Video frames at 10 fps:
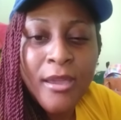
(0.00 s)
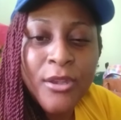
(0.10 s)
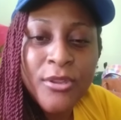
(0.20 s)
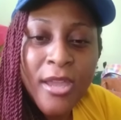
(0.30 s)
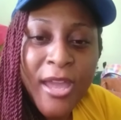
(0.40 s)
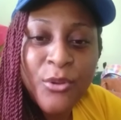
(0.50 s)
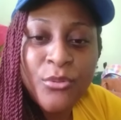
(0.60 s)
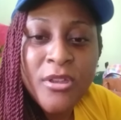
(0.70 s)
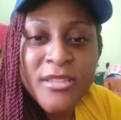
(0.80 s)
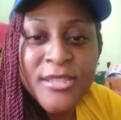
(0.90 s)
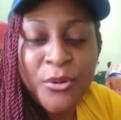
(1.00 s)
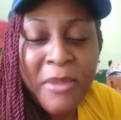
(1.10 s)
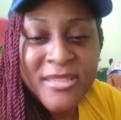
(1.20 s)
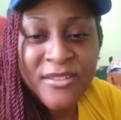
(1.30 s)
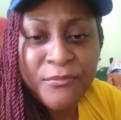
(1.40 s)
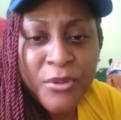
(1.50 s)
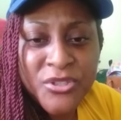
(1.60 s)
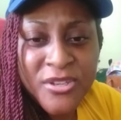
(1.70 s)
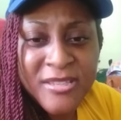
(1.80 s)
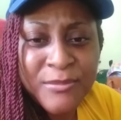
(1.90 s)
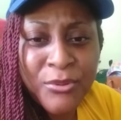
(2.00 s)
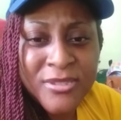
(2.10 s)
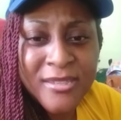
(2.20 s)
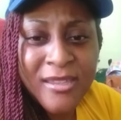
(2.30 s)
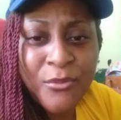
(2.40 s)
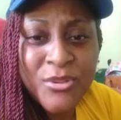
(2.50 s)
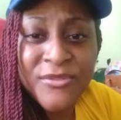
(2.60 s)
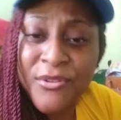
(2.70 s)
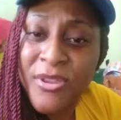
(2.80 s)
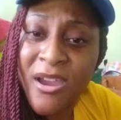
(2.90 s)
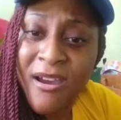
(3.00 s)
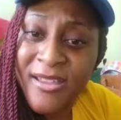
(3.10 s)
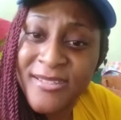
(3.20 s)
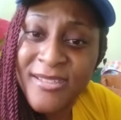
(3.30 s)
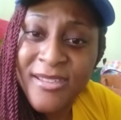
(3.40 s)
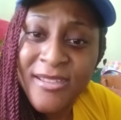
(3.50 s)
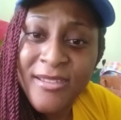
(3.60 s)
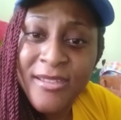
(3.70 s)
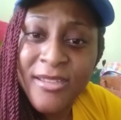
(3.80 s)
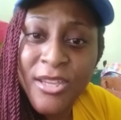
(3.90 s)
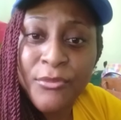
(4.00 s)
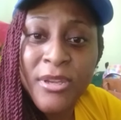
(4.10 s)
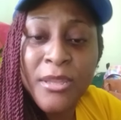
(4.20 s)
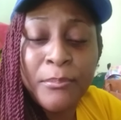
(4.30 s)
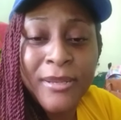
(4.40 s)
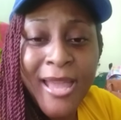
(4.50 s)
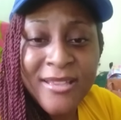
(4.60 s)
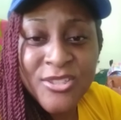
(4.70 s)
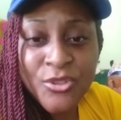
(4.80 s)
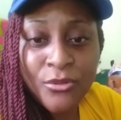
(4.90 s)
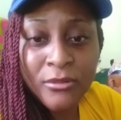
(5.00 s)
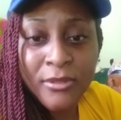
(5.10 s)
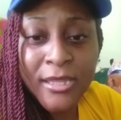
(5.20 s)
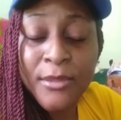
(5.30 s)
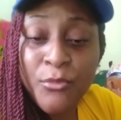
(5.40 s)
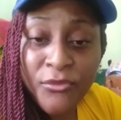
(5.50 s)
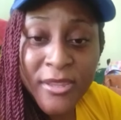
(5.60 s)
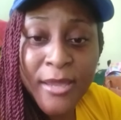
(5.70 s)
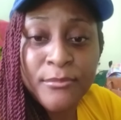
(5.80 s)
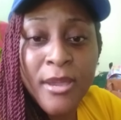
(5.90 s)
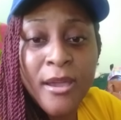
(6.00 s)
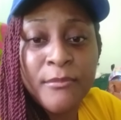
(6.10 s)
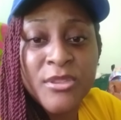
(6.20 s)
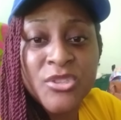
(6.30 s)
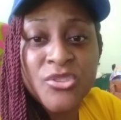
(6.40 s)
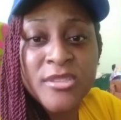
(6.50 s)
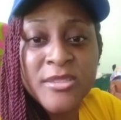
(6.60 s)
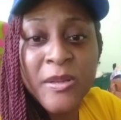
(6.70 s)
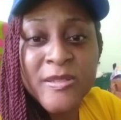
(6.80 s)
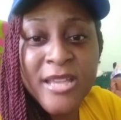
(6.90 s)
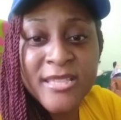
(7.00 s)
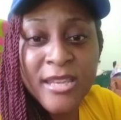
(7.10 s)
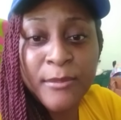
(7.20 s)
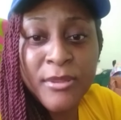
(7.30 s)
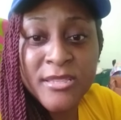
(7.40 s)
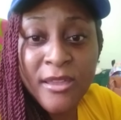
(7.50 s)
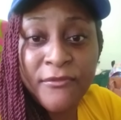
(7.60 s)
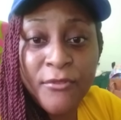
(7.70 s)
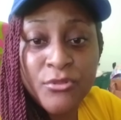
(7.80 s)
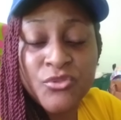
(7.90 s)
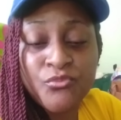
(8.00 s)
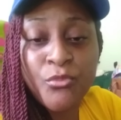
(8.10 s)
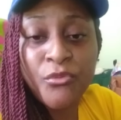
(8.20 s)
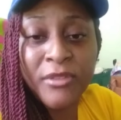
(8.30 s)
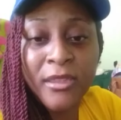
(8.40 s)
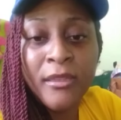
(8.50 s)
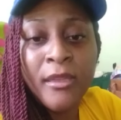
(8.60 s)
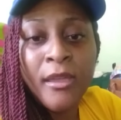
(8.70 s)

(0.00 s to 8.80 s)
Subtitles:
I don't consider myself prejudiced, but it was very odd hearing the black son in the movie that Miss Cicely Tyson had plays, that first movie,